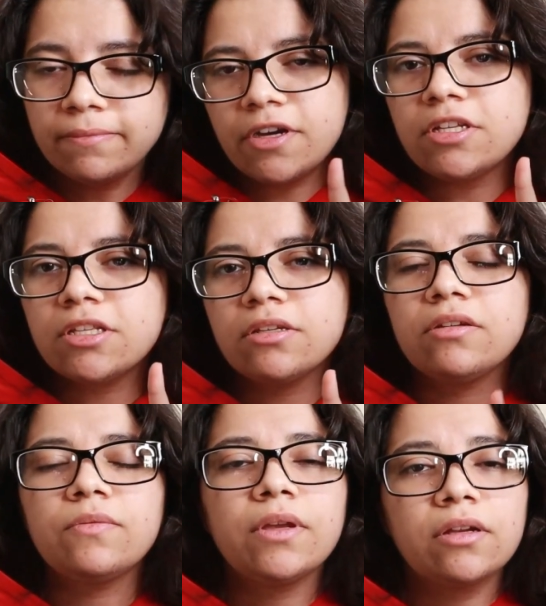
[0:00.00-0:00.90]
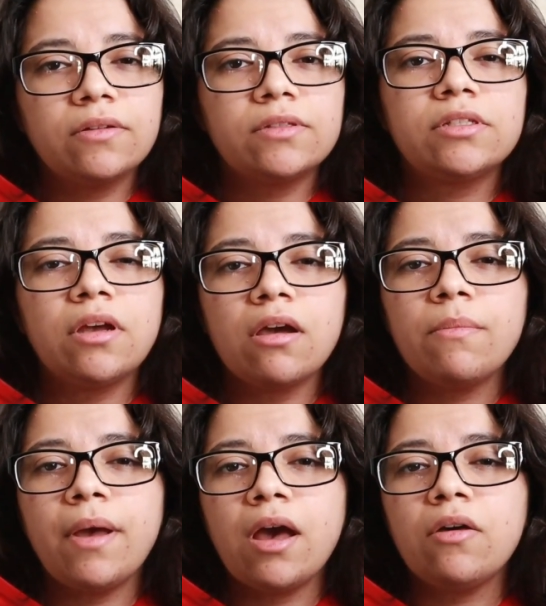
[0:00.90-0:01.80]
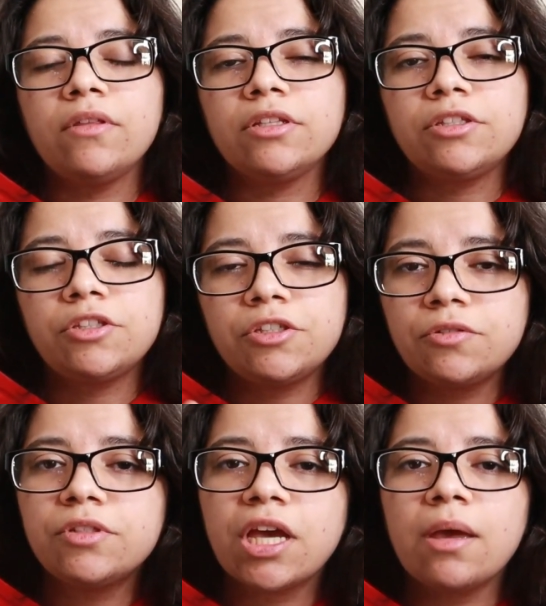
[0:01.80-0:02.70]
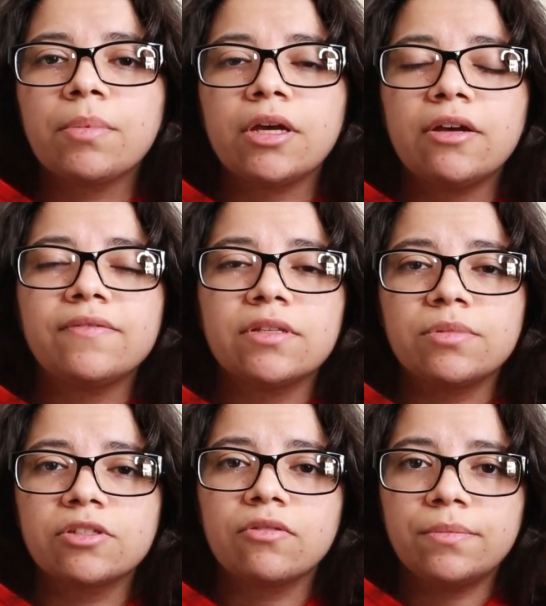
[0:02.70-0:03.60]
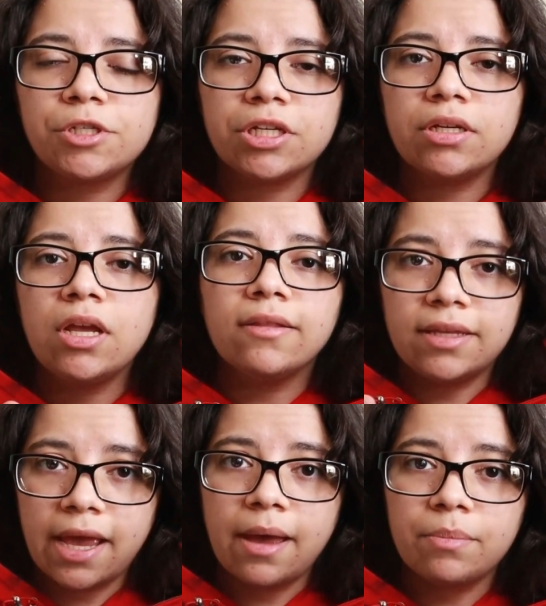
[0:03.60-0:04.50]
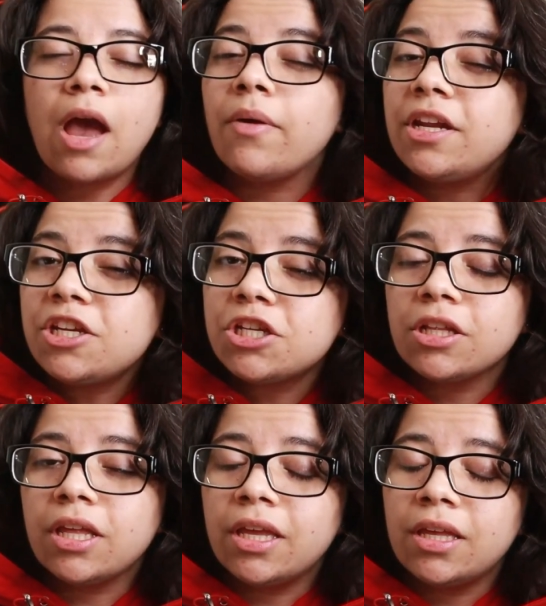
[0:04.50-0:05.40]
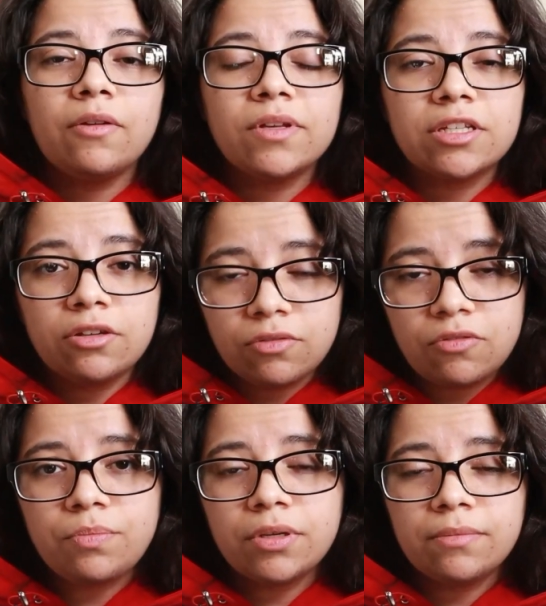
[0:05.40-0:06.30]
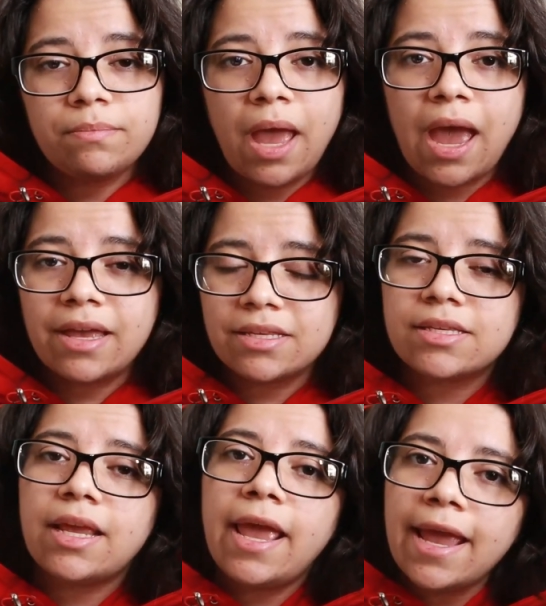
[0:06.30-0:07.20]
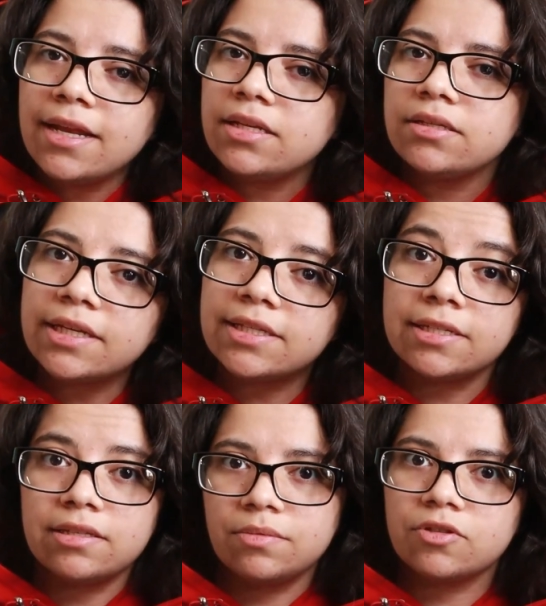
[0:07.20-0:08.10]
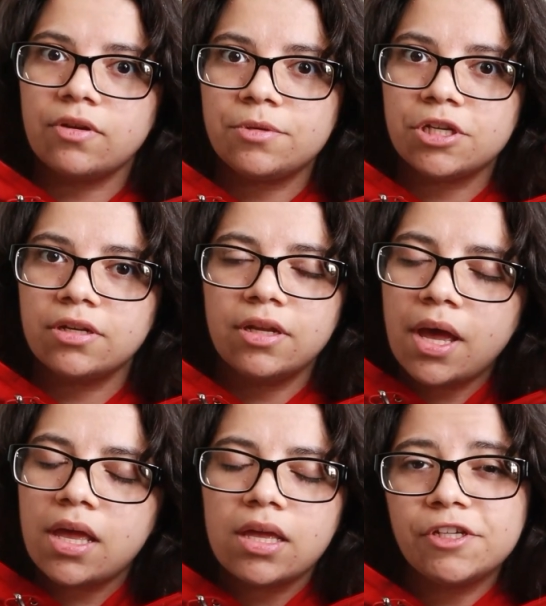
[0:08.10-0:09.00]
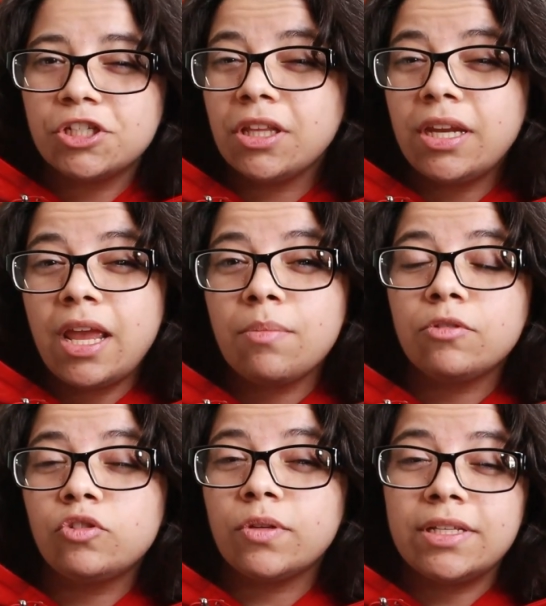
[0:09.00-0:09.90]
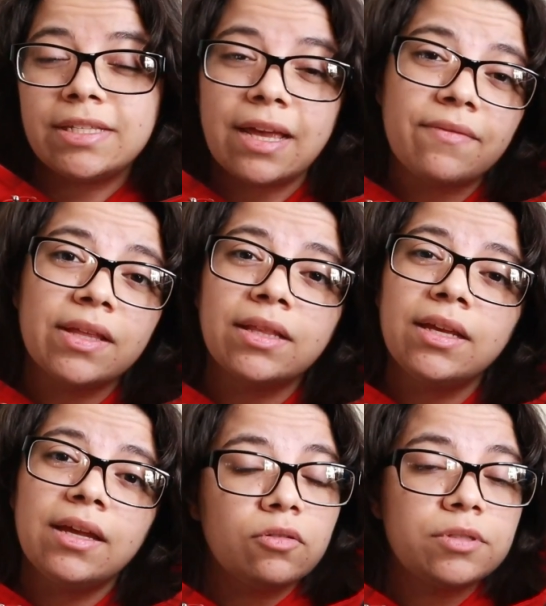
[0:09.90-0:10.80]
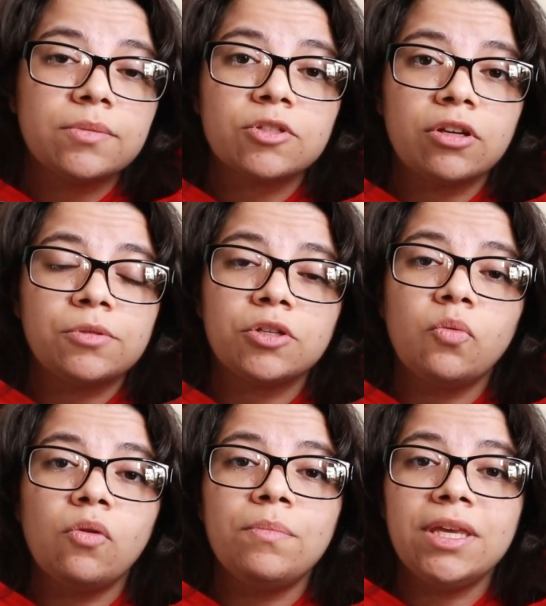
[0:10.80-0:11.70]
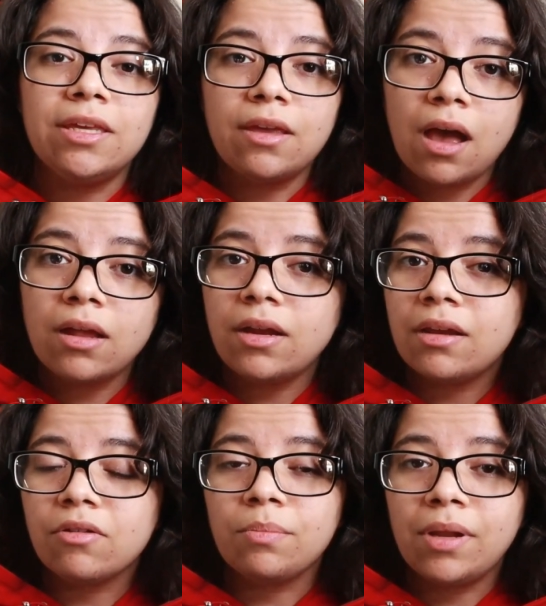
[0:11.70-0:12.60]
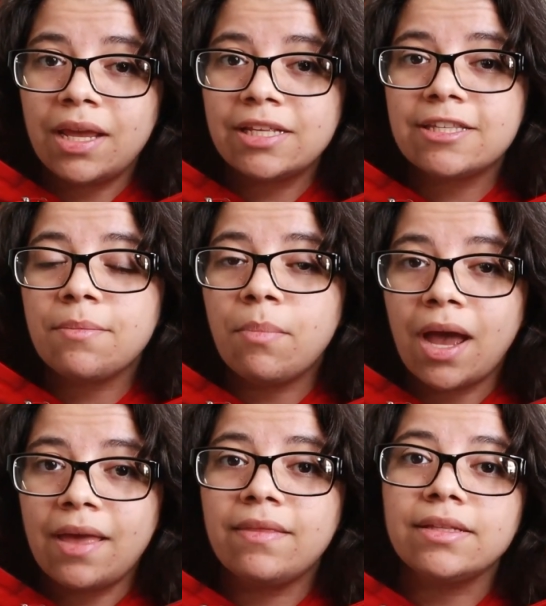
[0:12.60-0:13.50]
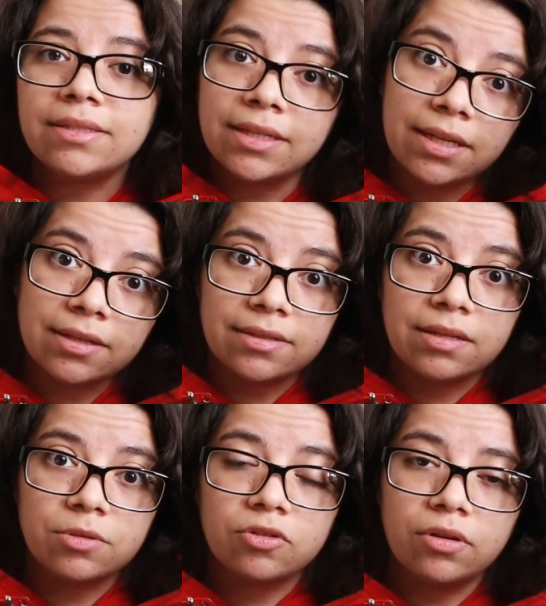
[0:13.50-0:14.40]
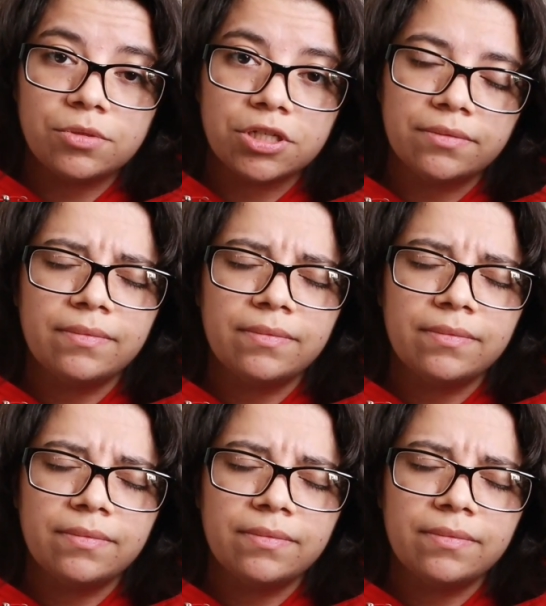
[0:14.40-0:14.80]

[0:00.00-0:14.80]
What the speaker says: First, we are going to talk about the two types of subscription on the app. Now, initially, there was a group pass and ticketing subscription, but officially in April 27, the group subscription will be gone and replaced by the ticketing subscription.